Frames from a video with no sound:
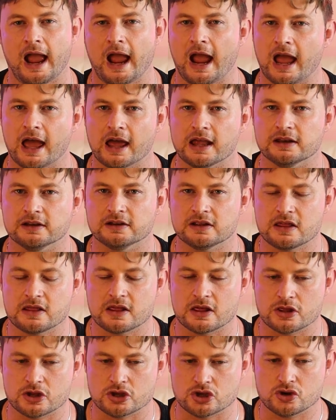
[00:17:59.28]
and
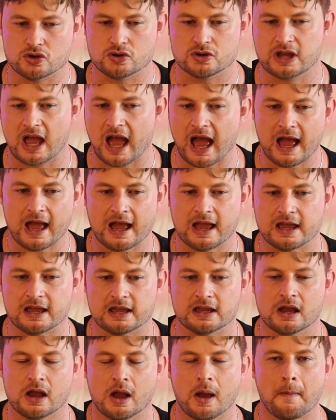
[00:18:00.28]
that the
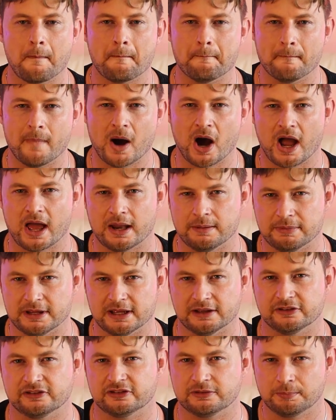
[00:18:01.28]
UK might
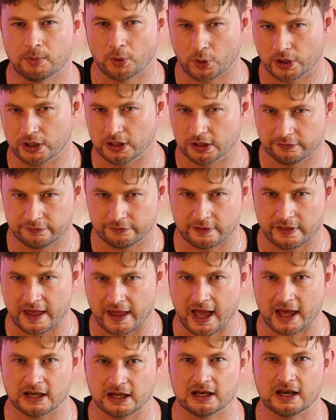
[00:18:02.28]
be a spoiler for
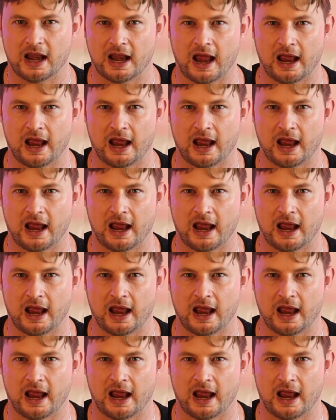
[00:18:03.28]
that